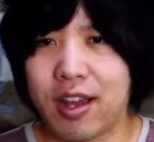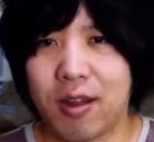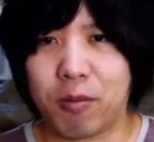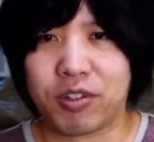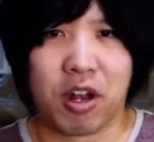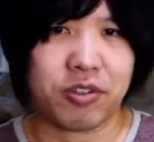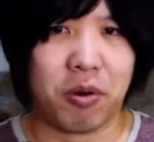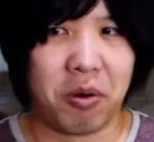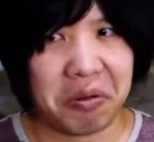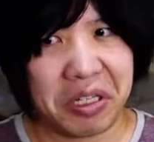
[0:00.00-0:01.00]
that was
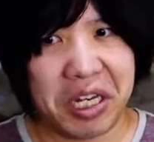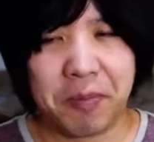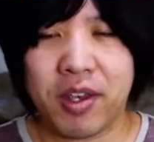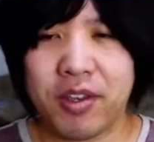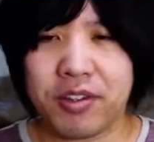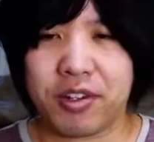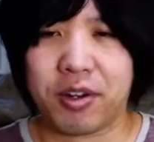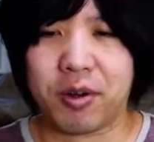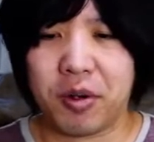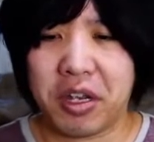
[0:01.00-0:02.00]
console only.
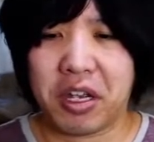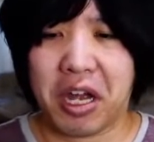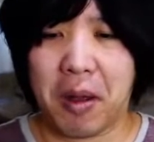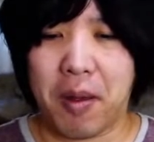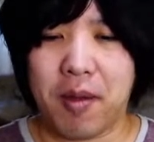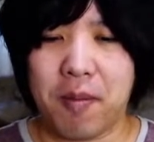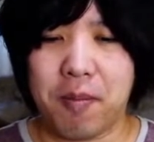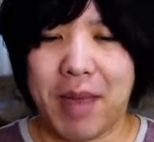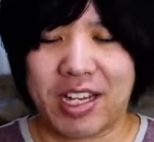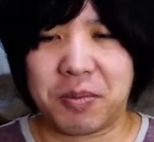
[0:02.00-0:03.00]
So
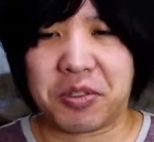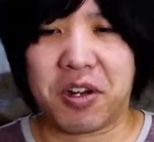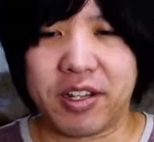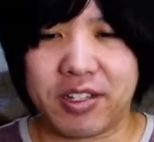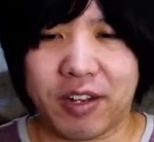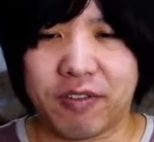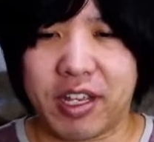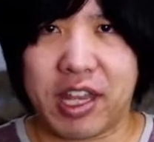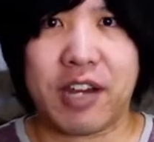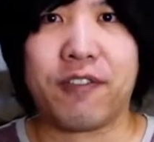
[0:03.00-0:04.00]
Maxi Boost on is
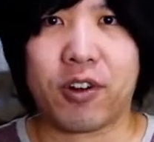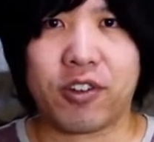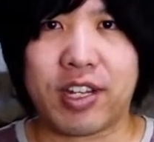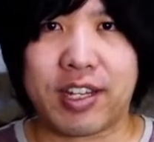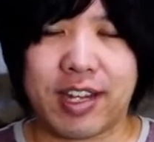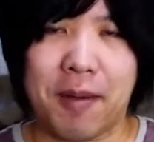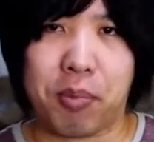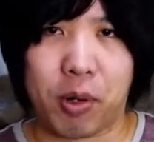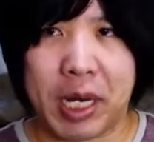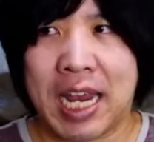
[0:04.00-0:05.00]
definitely the version that's kind
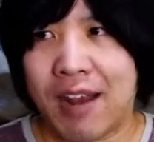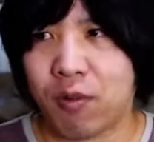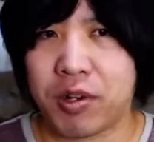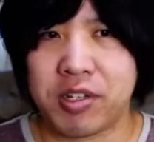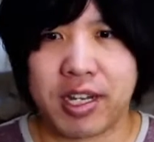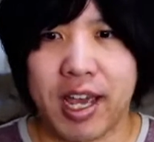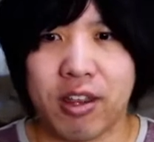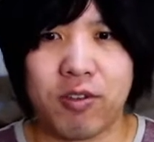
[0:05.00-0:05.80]
of bringing everyone together.